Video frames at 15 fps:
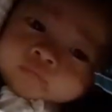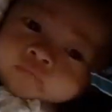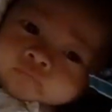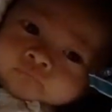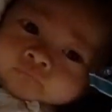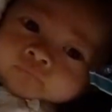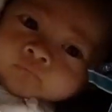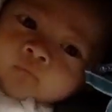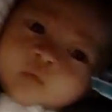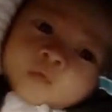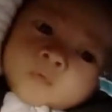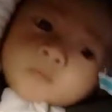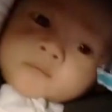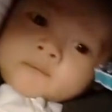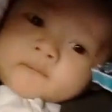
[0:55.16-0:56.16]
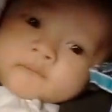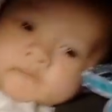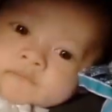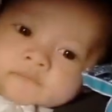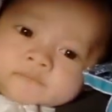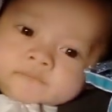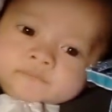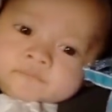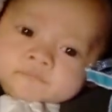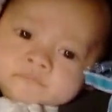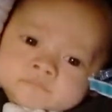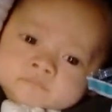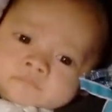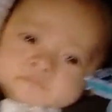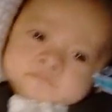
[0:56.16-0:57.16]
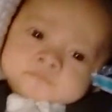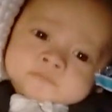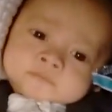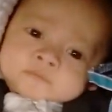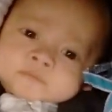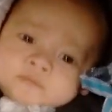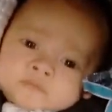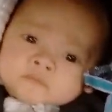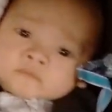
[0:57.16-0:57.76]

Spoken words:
Okay baby, we're going.